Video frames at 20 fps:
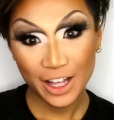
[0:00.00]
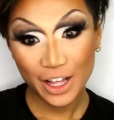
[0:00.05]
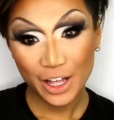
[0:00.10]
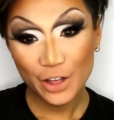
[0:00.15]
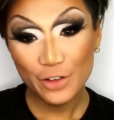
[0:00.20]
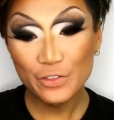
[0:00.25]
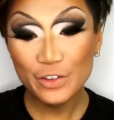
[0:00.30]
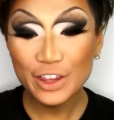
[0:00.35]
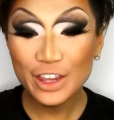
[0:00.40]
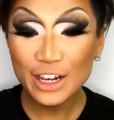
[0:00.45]

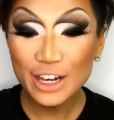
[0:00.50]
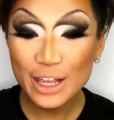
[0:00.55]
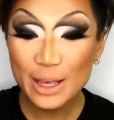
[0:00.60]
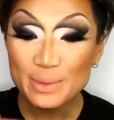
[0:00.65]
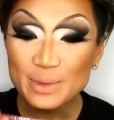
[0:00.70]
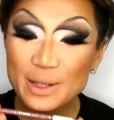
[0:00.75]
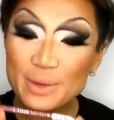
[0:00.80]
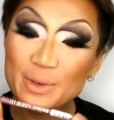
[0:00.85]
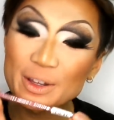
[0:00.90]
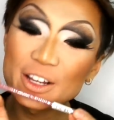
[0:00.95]
For the
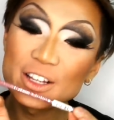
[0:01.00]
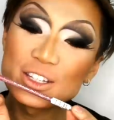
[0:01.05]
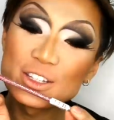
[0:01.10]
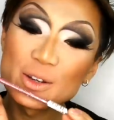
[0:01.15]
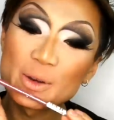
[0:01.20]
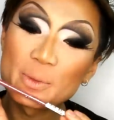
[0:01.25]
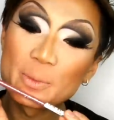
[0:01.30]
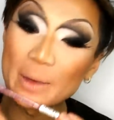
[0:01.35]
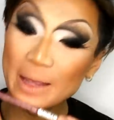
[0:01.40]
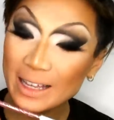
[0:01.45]
lips, I'm going to
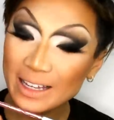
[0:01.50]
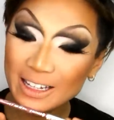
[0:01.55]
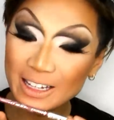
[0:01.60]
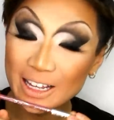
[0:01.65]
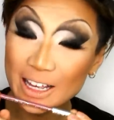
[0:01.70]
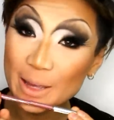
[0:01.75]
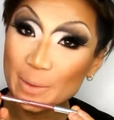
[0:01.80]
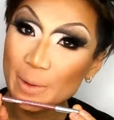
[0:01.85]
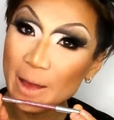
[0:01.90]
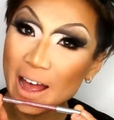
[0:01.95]
do a pink
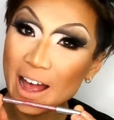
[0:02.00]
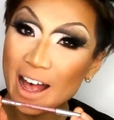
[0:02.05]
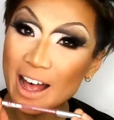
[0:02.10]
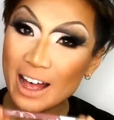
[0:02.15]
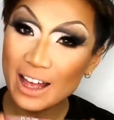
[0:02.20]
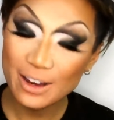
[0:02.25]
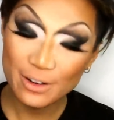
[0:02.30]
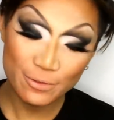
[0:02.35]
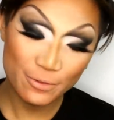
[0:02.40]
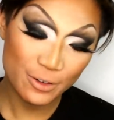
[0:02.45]
lip,
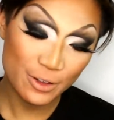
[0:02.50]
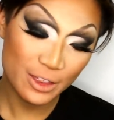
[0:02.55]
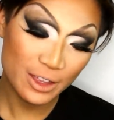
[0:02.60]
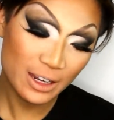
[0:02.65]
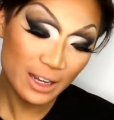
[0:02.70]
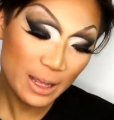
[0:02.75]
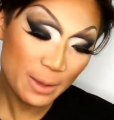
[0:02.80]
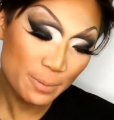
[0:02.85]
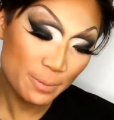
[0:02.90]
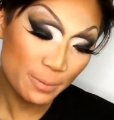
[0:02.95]
and for the
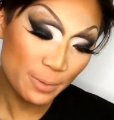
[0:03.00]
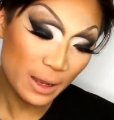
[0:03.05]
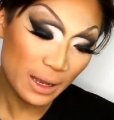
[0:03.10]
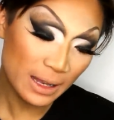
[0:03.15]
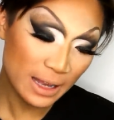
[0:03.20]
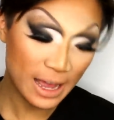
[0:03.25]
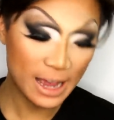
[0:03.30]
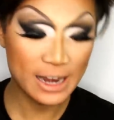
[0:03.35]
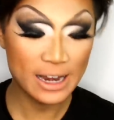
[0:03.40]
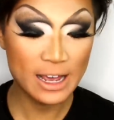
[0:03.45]
lip
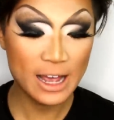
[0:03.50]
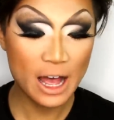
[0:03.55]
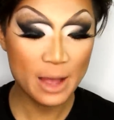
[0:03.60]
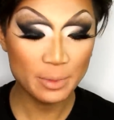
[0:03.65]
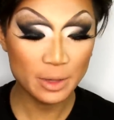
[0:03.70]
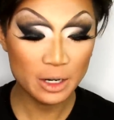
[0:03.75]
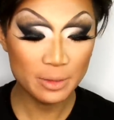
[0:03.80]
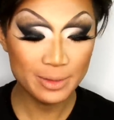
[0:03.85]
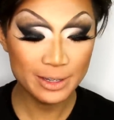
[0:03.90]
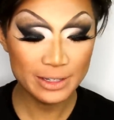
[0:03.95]
liner, I'm
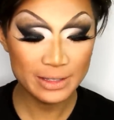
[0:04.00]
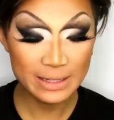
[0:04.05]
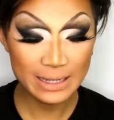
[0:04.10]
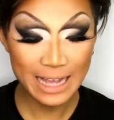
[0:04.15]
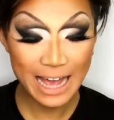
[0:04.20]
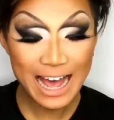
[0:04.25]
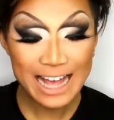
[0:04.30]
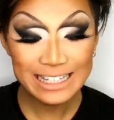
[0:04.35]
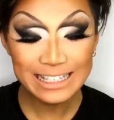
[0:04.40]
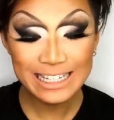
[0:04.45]
going to be
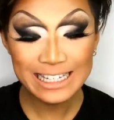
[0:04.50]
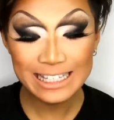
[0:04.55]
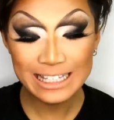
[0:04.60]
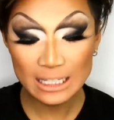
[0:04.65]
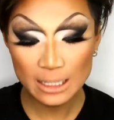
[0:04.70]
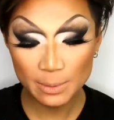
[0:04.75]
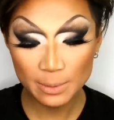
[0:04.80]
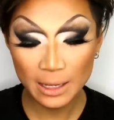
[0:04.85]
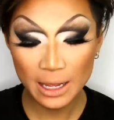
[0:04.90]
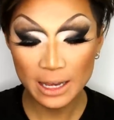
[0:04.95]
using Essence
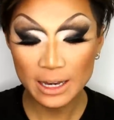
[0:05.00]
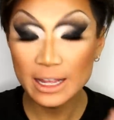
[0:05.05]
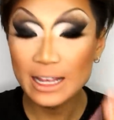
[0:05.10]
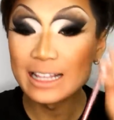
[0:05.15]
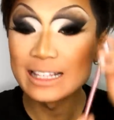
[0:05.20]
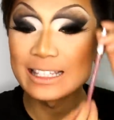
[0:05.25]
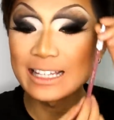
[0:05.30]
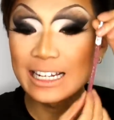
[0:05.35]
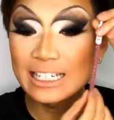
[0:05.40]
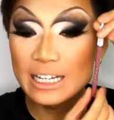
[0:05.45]
Lip Liner
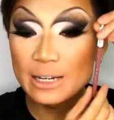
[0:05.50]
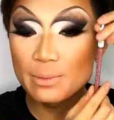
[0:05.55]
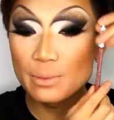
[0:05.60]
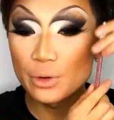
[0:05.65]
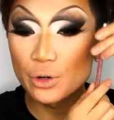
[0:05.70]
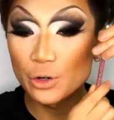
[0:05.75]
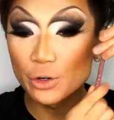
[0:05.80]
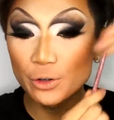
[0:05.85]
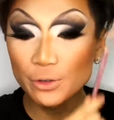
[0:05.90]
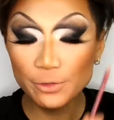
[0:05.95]
in Satin
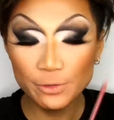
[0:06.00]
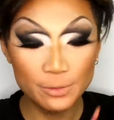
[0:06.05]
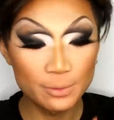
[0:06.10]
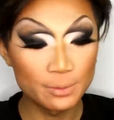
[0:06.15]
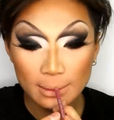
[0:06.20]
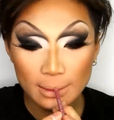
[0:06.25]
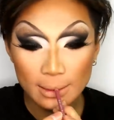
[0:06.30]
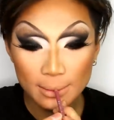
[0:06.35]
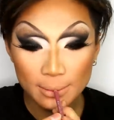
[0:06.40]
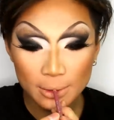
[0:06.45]
Mauve.
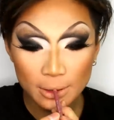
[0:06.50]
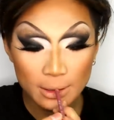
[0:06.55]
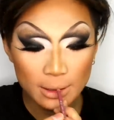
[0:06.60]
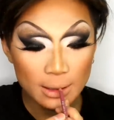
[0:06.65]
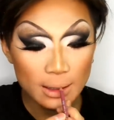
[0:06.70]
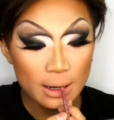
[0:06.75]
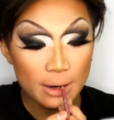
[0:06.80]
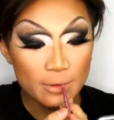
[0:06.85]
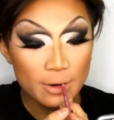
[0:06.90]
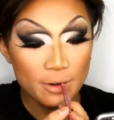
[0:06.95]
I'm
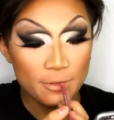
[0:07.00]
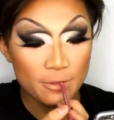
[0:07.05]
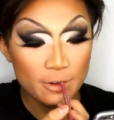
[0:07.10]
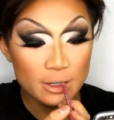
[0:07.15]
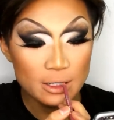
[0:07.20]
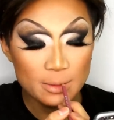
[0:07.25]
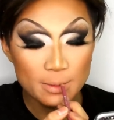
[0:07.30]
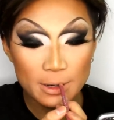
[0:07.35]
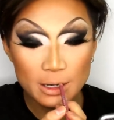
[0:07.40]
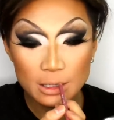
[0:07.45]
looking at a
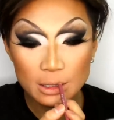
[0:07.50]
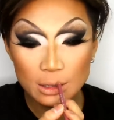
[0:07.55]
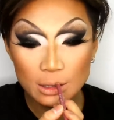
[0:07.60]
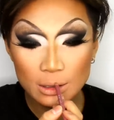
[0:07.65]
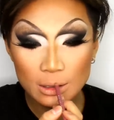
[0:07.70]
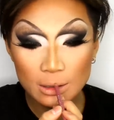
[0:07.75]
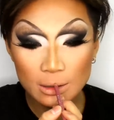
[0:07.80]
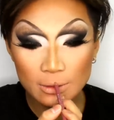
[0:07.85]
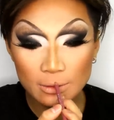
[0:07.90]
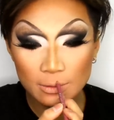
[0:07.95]
reference picture
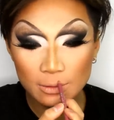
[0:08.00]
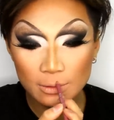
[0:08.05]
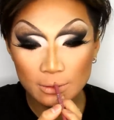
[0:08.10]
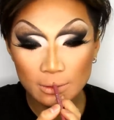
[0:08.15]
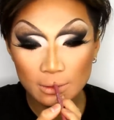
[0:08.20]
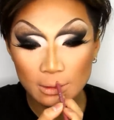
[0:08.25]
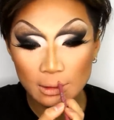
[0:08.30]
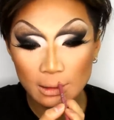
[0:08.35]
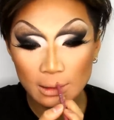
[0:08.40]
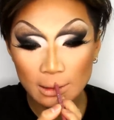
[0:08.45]
of
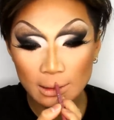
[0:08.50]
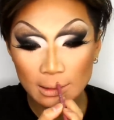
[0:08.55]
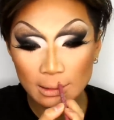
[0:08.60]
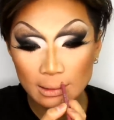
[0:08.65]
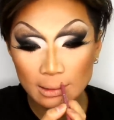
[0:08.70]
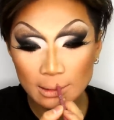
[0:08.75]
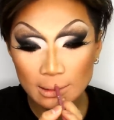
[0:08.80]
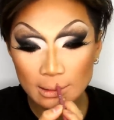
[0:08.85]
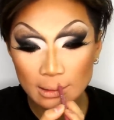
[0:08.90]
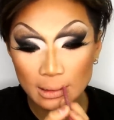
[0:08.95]

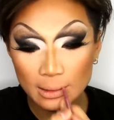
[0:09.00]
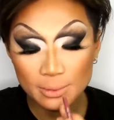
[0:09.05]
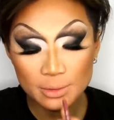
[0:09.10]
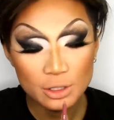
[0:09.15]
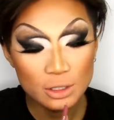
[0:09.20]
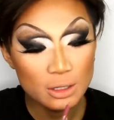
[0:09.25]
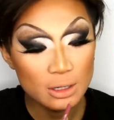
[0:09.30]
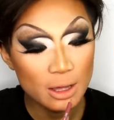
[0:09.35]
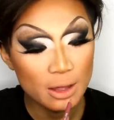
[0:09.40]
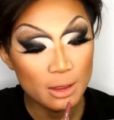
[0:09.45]
Alaska's lips
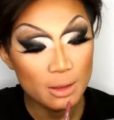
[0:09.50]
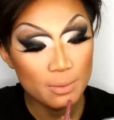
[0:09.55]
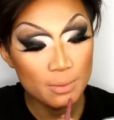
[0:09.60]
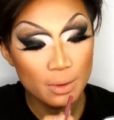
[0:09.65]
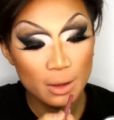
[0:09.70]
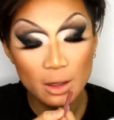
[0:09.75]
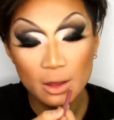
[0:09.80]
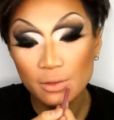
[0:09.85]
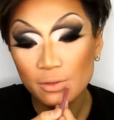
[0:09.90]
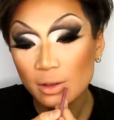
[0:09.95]
to get them
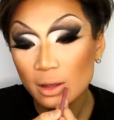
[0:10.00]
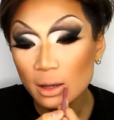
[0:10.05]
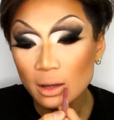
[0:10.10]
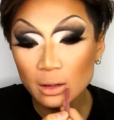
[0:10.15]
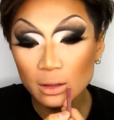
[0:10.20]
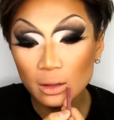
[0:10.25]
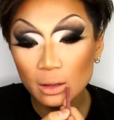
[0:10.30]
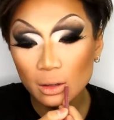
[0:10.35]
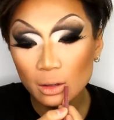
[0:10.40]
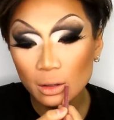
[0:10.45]
perfect.